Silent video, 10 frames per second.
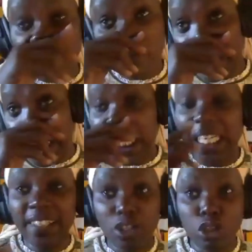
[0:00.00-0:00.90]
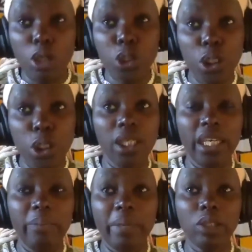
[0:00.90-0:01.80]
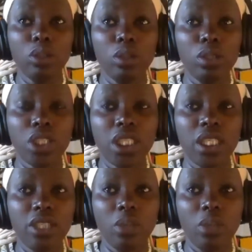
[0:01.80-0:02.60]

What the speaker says: a very clear structure and methodology.